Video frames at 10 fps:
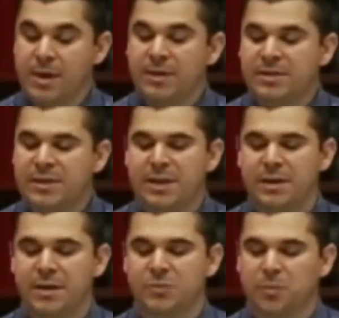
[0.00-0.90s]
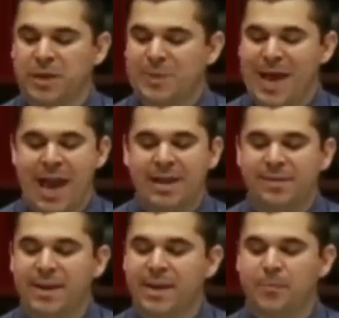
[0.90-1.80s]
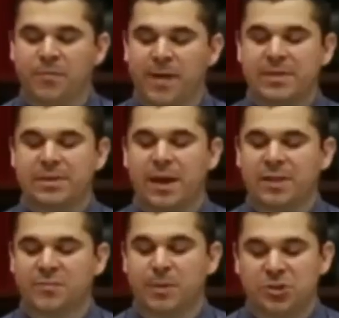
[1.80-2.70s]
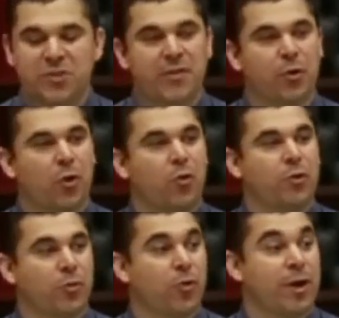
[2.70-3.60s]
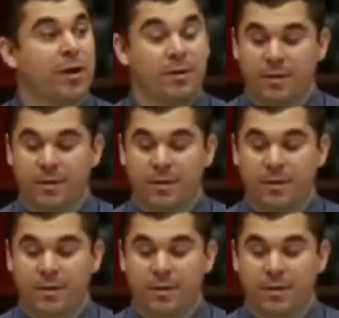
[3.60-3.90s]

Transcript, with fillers: Sin is replaced by anything that prevents us from achieving our own glory.